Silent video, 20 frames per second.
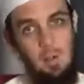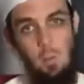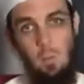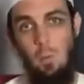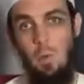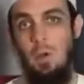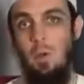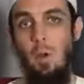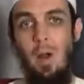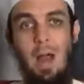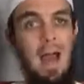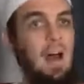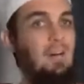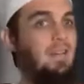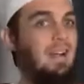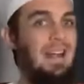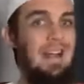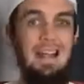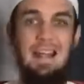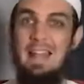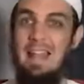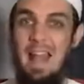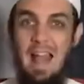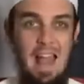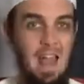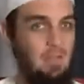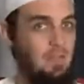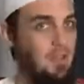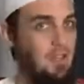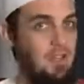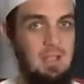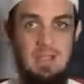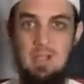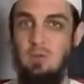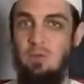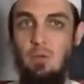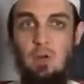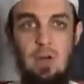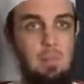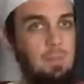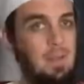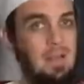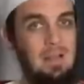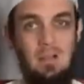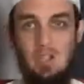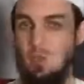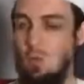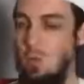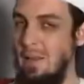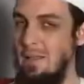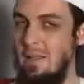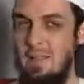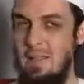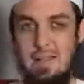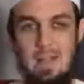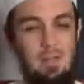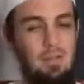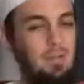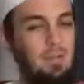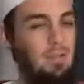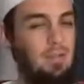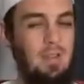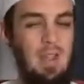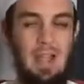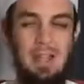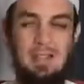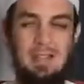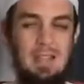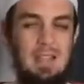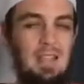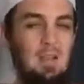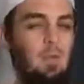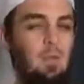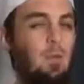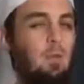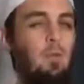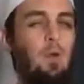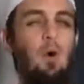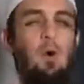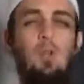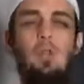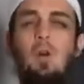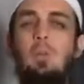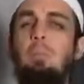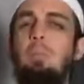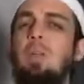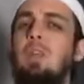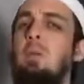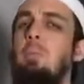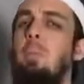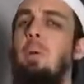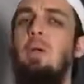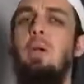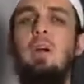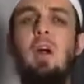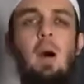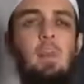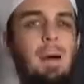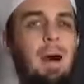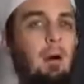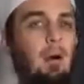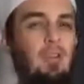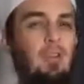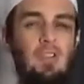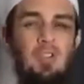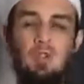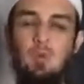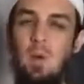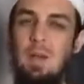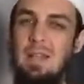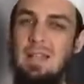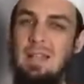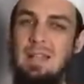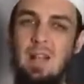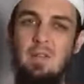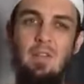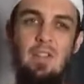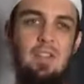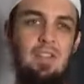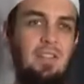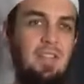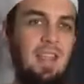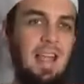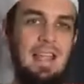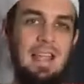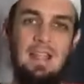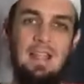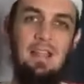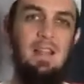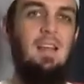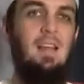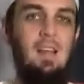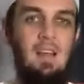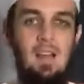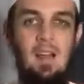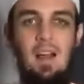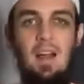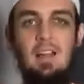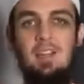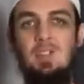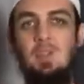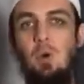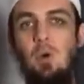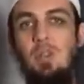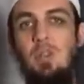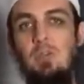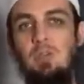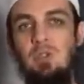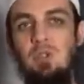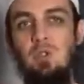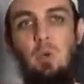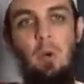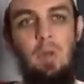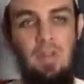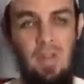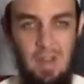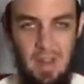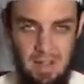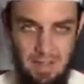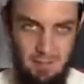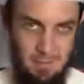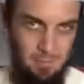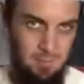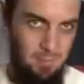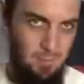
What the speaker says: We don't have a clear evidence for it being the 27th night, even though the people come out on the 27th night as though there is no other night.